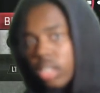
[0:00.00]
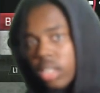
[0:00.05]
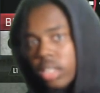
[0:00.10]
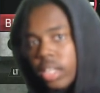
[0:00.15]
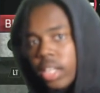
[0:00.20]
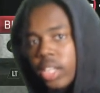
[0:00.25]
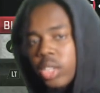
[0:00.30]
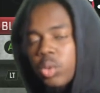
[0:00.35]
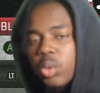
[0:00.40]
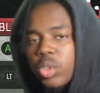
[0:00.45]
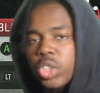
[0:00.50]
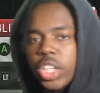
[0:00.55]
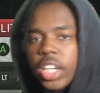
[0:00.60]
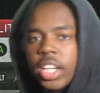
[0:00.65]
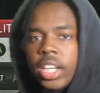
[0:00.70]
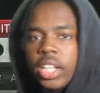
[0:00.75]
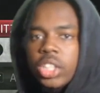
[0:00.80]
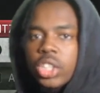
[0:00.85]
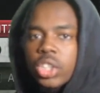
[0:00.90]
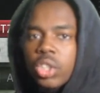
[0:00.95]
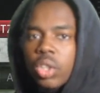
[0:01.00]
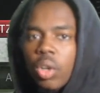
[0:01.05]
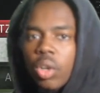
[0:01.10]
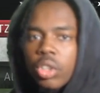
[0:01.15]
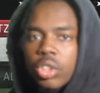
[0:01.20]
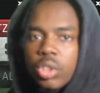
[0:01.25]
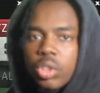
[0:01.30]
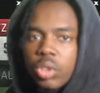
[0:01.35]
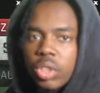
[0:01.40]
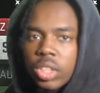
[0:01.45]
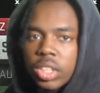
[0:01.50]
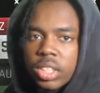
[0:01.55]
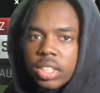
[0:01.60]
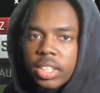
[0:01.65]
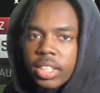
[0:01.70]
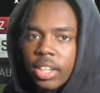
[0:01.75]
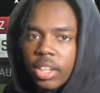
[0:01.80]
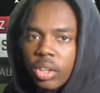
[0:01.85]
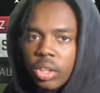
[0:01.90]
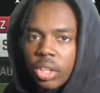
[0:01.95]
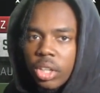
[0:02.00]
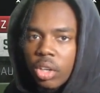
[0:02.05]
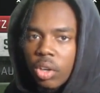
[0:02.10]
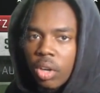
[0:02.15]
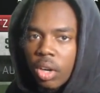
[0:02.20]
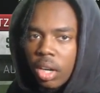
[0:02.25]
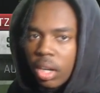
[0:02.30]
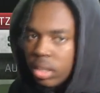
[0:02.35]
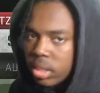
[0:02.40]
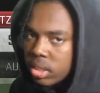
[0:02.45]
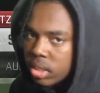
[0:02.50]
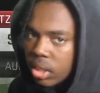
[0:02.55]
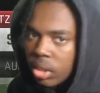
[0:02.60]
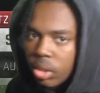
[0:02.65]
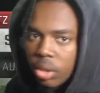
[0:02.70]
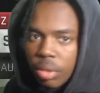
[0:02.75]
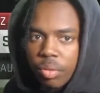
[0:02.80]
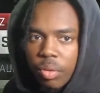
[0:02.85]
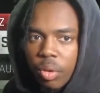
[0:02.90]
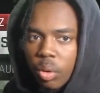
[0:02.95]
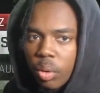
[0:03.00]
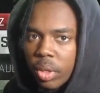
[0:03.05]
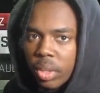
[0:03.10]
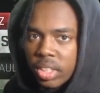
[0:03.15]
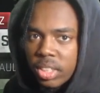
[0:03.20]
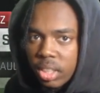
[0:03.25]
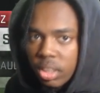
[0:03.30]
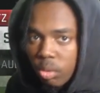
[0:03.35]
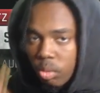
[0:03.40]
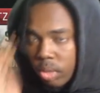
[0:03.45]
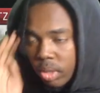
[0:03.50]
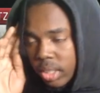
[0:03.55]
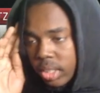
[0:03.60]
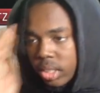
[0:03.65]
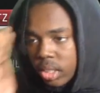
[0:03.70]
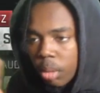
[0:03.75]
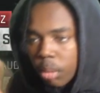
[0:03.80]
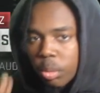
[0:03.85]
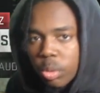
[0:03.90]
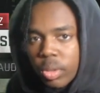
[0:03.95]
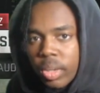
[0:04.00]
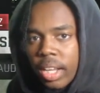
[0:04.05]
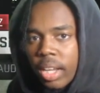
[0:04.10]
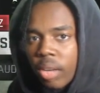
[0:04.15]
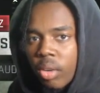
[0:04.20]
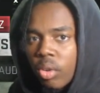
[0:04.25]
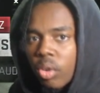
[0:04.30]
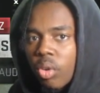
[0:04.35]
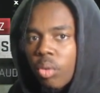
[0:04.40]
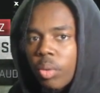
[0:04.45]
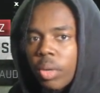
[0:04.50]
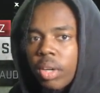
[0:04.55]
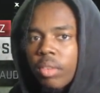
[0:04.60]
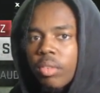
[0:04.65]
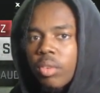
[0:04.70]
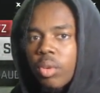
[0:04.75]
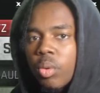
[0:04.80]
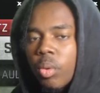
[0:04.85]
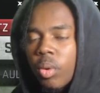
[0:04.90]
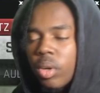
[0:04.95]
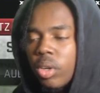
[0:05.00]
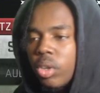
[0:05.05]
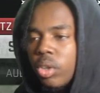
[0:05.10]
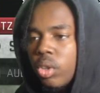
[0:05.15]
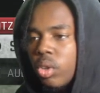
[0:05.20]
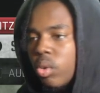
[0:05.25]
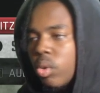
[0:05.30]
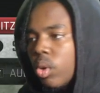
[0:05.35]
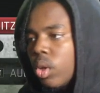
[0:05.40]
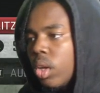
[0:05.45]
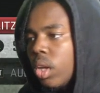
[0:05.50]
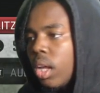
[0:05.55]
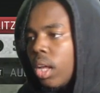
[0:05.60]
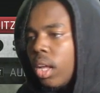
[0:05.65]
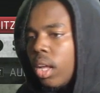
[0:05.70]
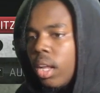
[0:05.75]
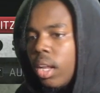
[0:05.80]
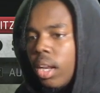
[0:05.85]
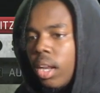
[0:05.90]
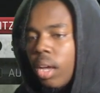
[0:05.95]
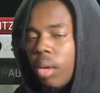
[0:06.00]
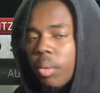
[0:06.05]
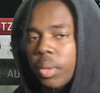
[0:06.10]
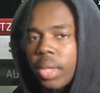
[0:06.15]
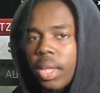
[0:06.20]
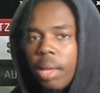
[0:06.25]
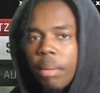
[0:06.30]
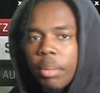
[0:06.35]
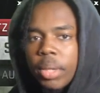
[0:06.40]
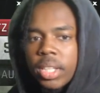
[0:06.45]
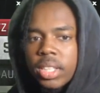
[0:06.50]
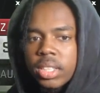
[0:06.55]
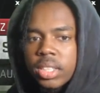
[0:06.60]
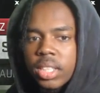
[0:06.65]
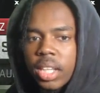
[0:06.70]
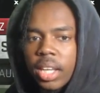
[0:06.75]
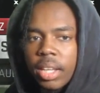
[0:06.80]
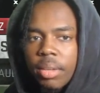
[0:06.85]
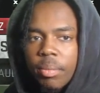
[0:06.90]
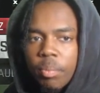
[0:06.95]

Things will change as long as you just stay on your grind, stay on your focus, and really double down on whatever you want to do. Now, with that being said,